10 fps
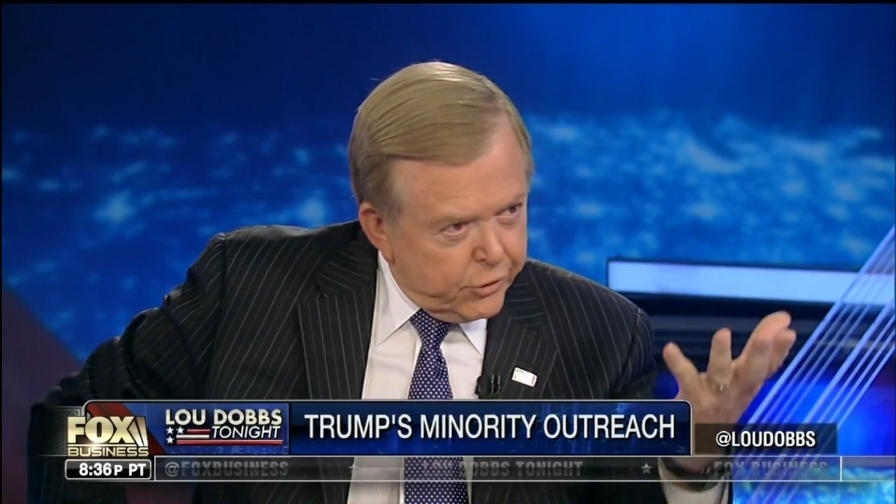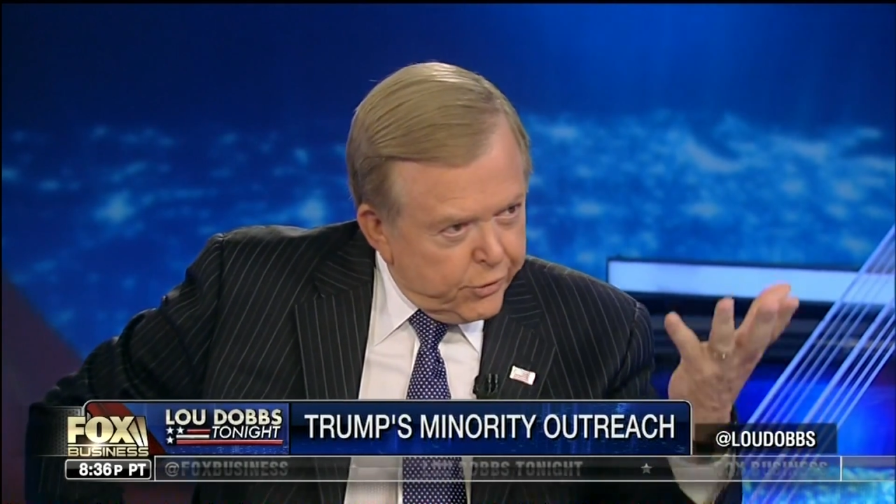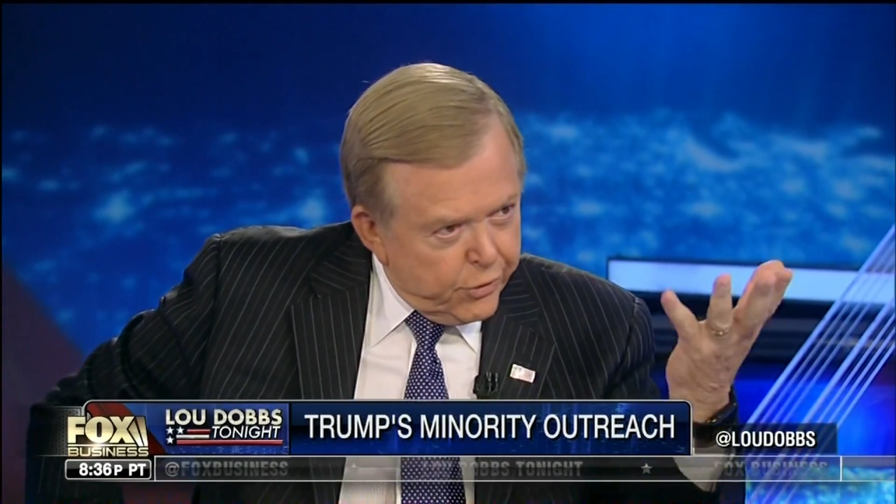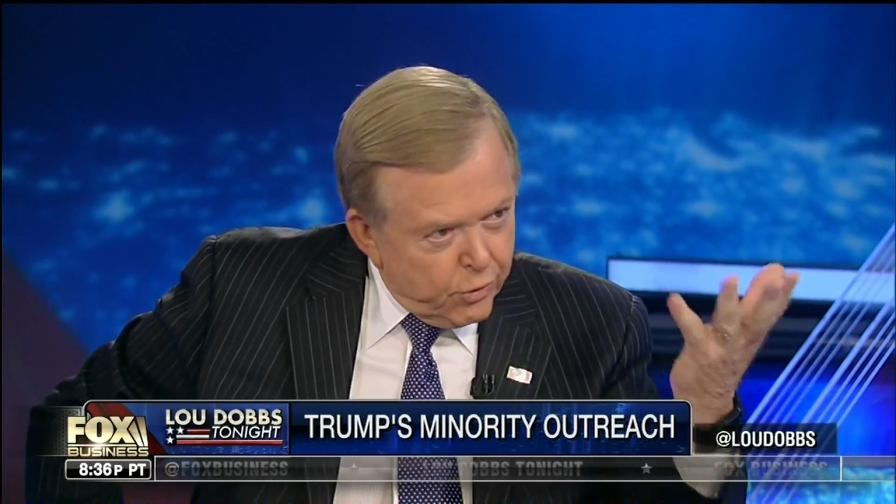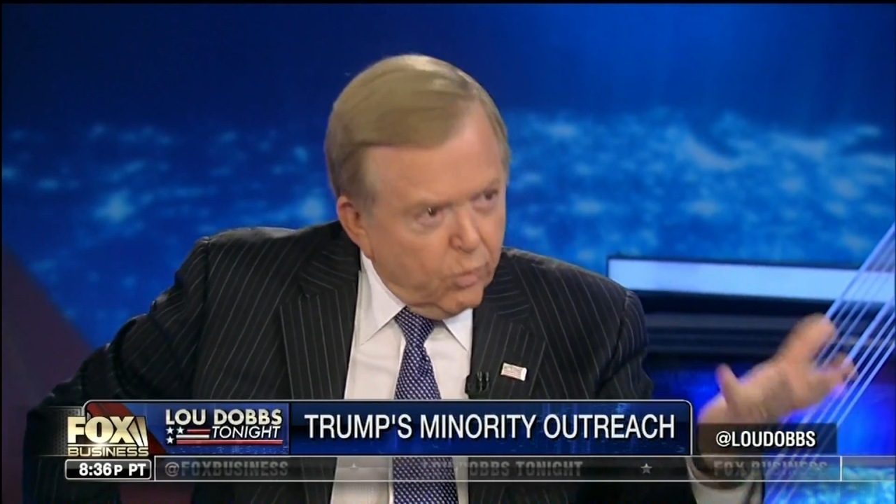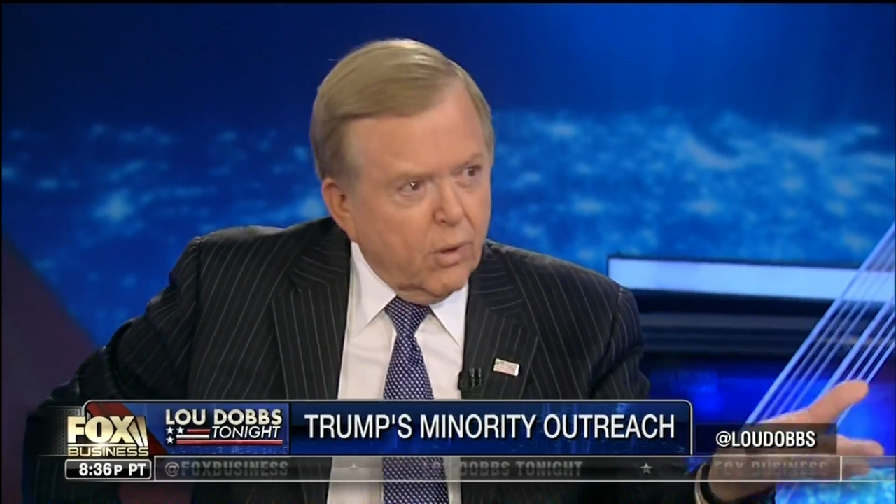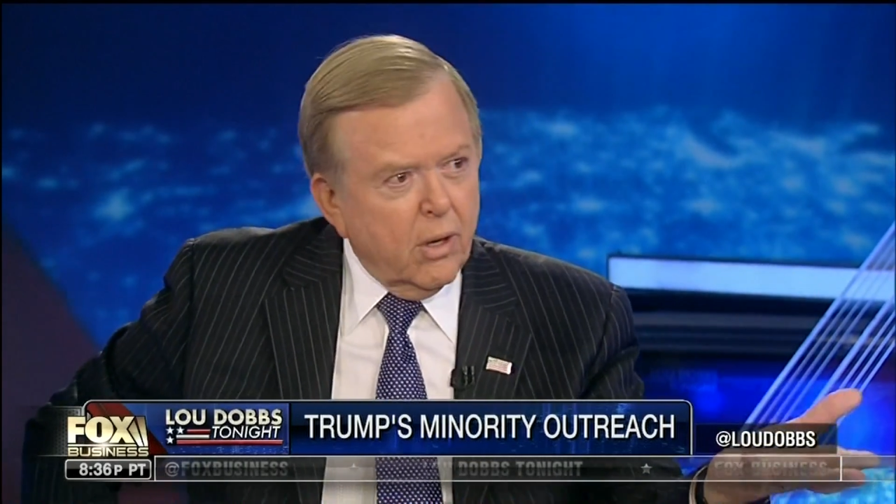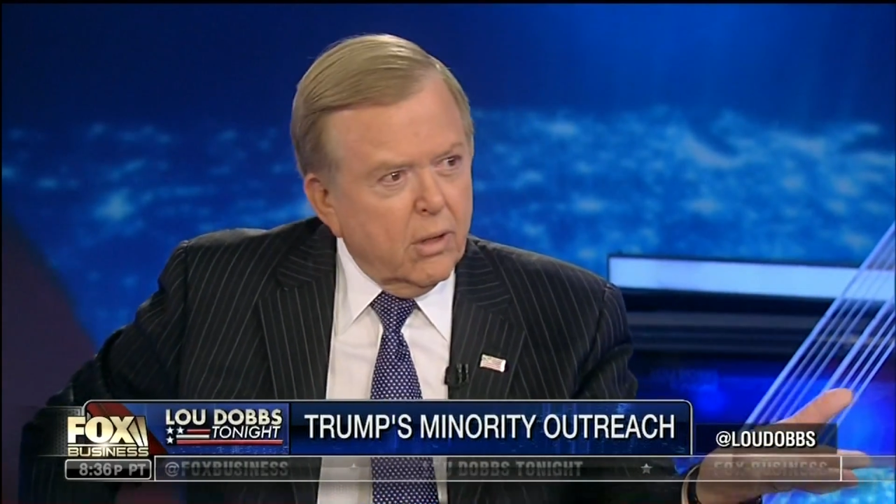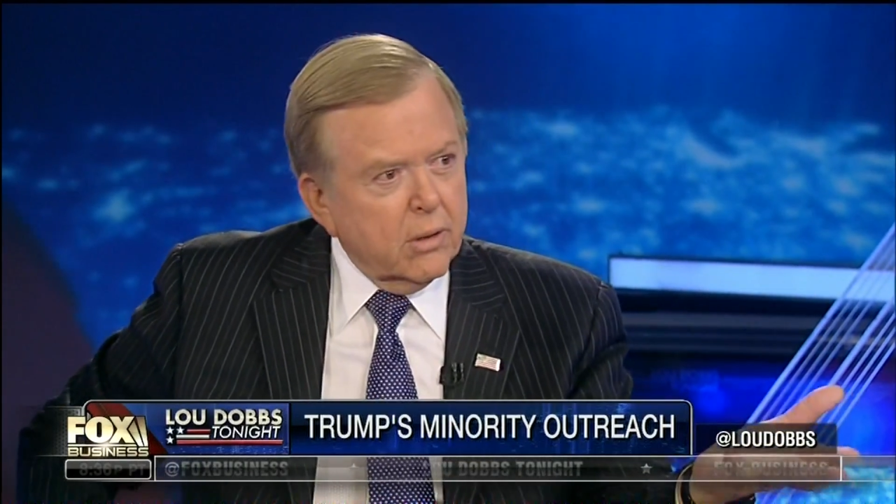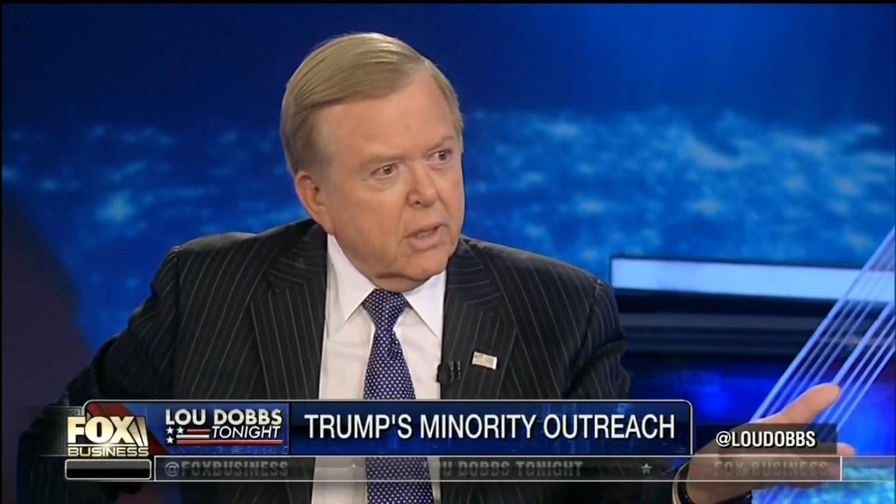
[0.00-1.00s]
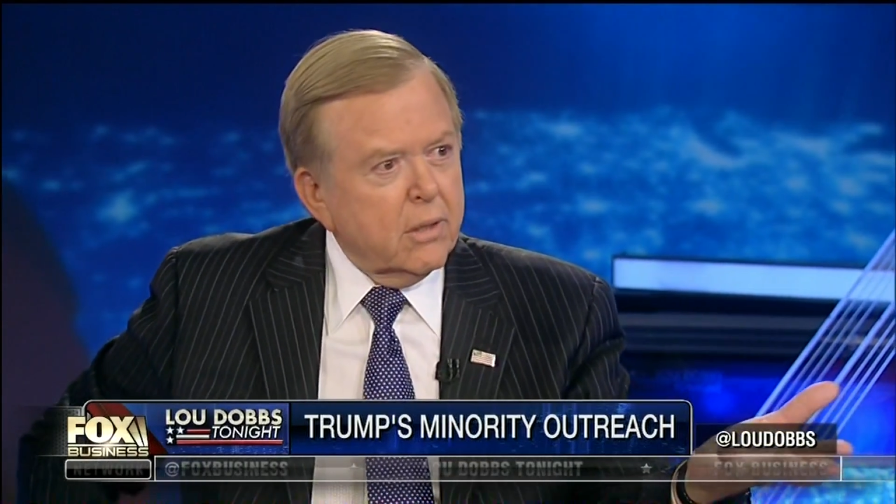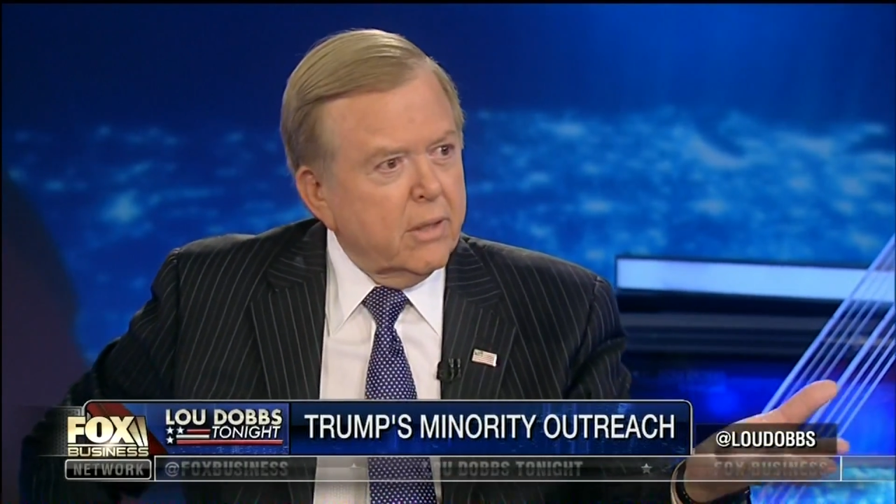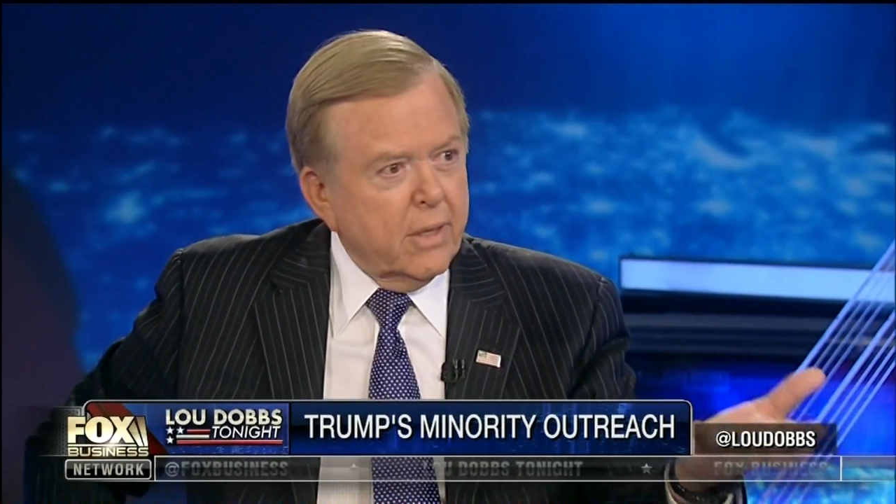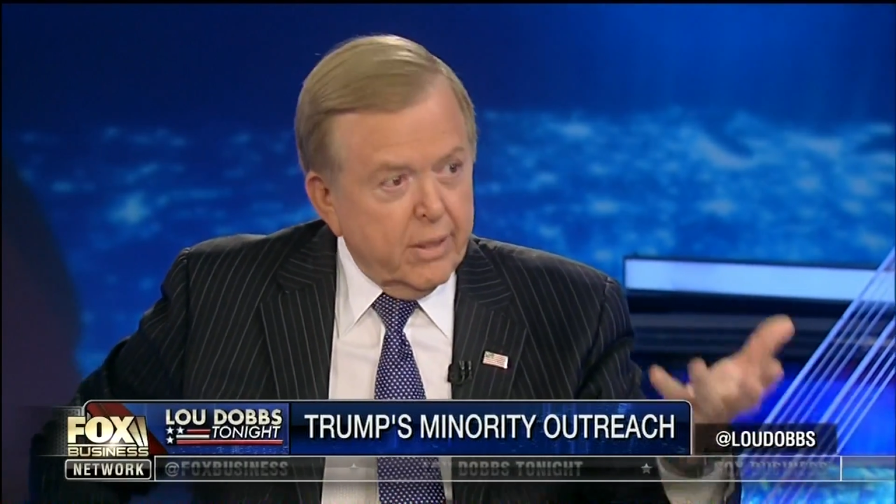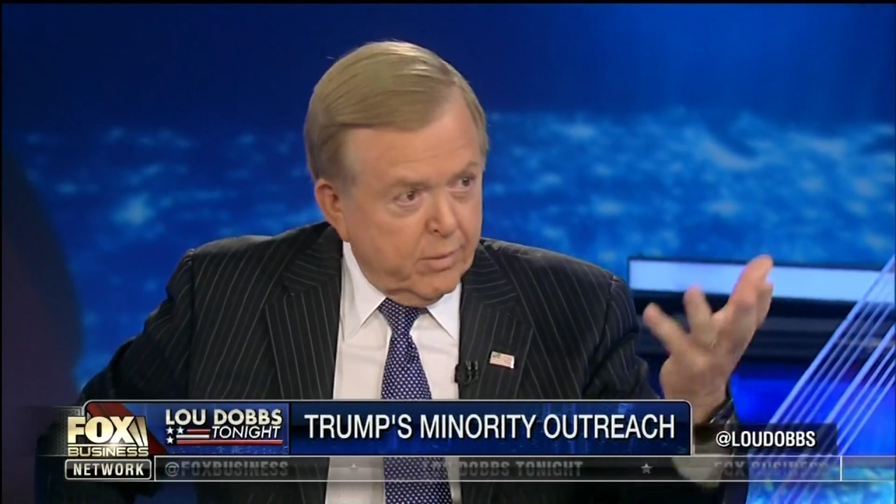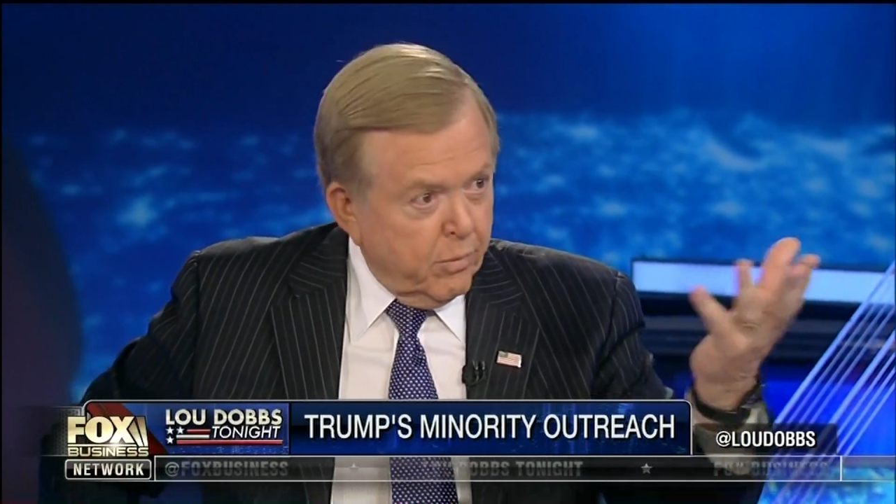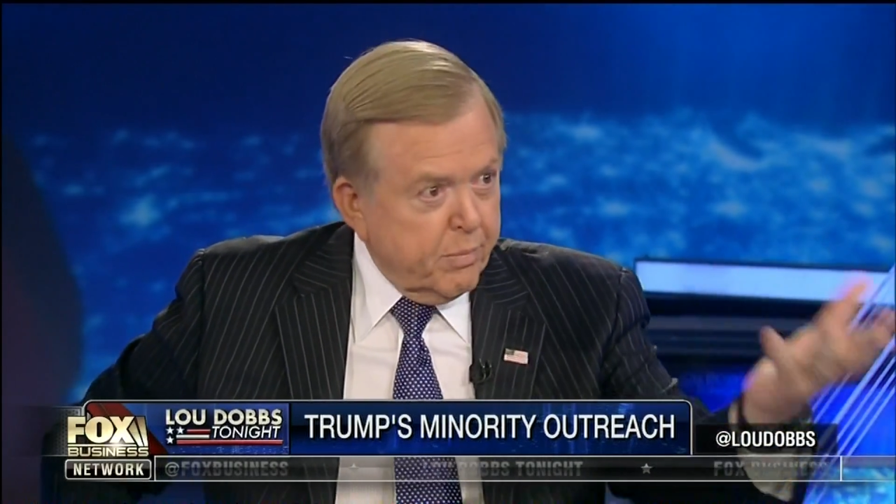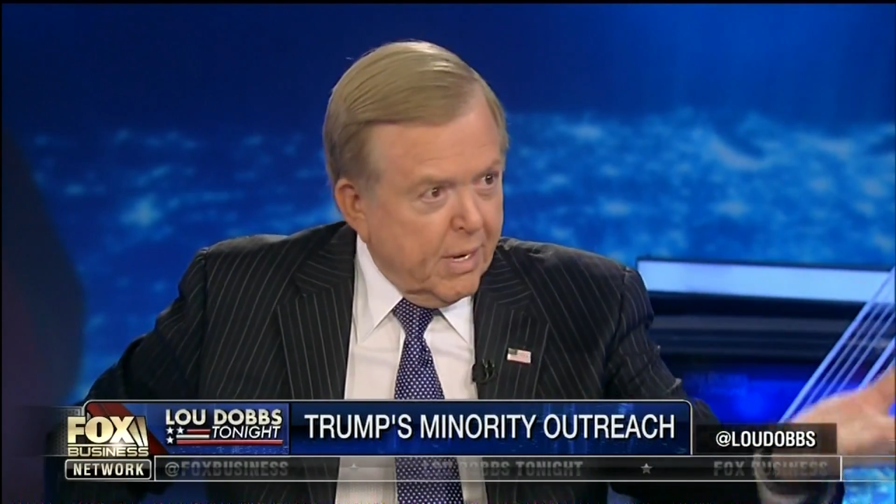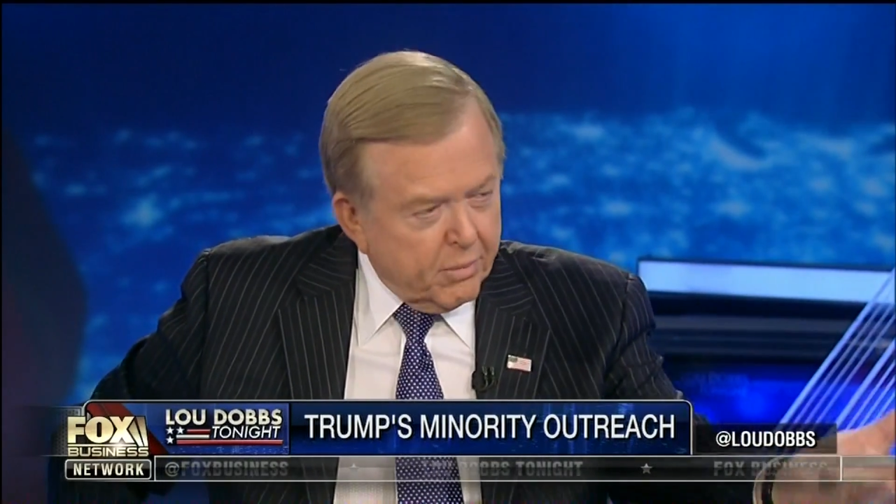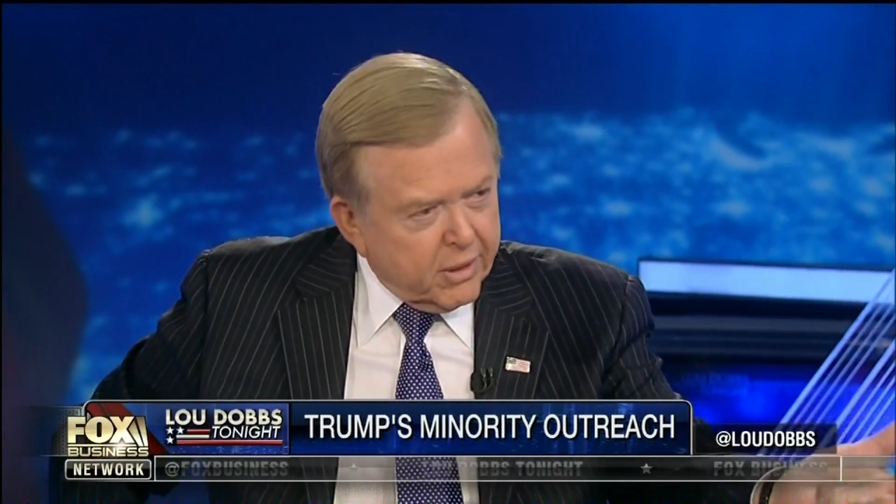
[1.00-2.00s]
you all in the
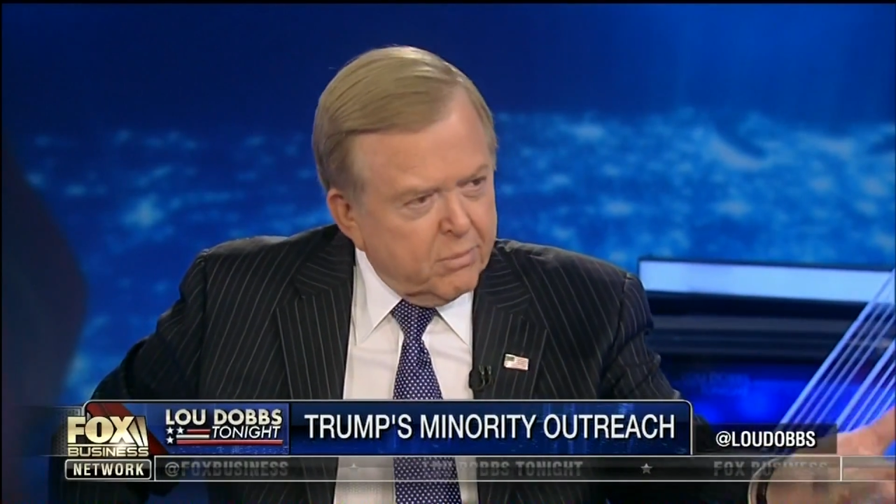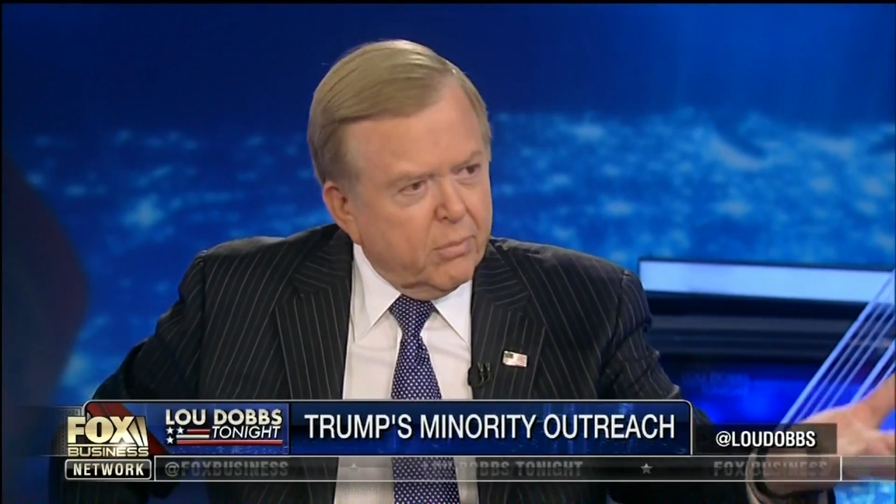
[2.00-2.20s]
Republican